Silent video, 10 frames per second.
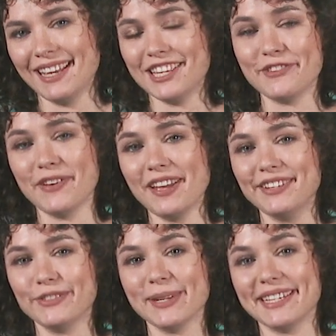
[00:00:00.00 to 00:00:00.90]
You've
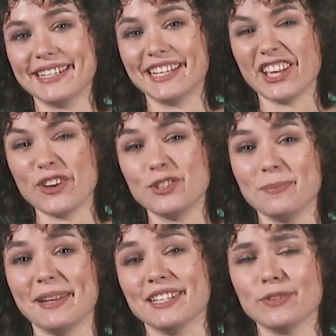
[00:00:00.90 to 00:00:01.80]
heard Twitch is the
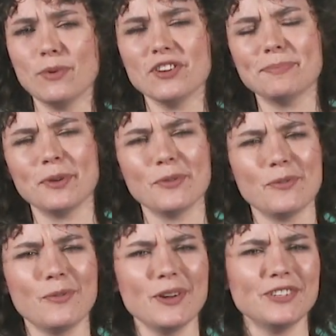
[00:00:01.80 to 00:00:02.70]
go-to place to watch, but
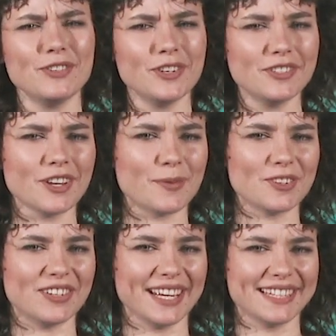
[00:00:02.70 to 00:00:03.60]
once you do start
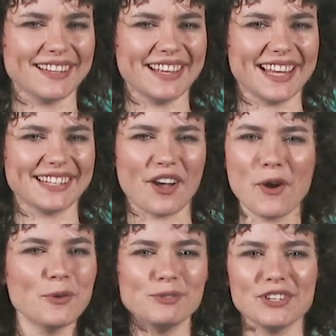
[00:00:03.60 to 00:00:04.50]
watching, it's like there's a
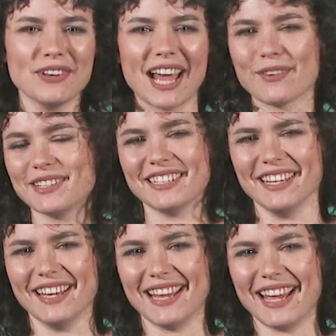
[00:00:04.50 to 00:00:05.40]
whole new language
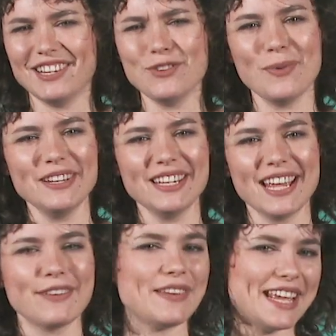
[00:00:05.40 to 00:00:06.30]
to learn and you wonder
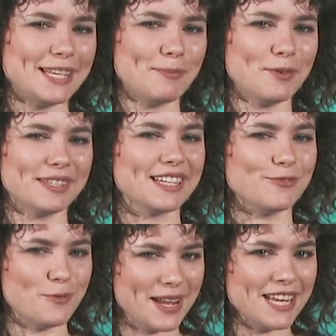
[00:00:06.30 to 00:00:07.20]
if esports
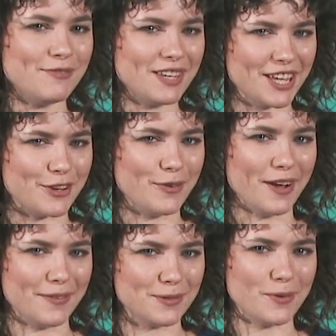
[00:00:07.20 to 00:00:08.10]
is really for you
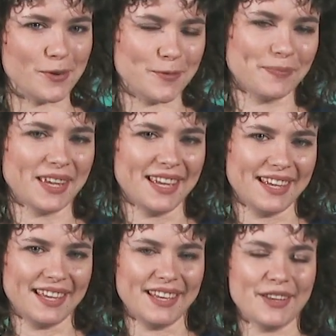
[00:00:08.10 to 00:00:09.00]
after all.
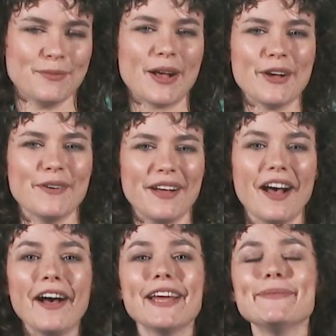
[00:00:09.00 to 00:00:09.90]
Well,
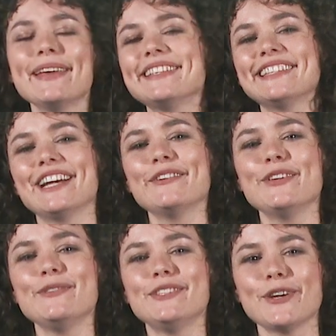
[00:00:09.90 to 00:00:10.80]
I'm here to tell
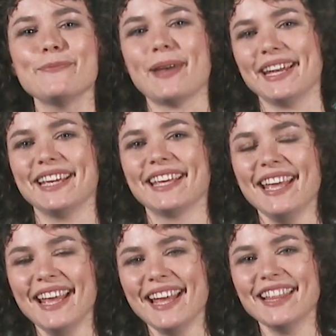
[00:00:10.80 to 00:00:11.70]
you, don't panic.
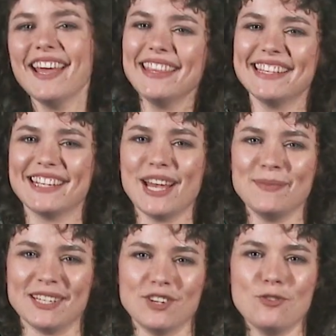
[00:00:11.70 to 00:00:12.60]
Learn these
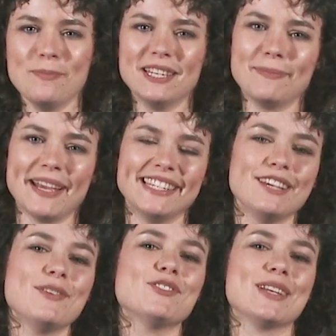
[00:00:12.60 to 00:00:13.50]
terms and you will be
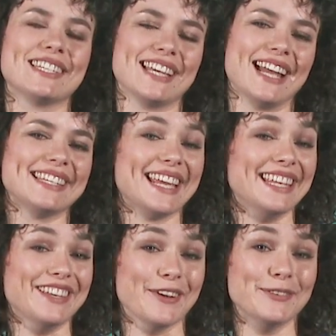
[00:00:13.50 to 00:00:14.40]
debating with Twitch chat
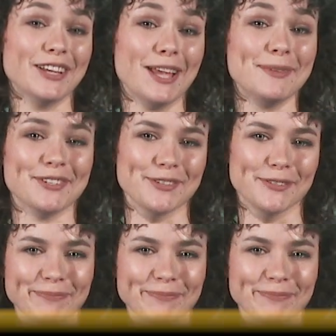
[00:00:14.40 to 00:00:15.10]
in no time at all.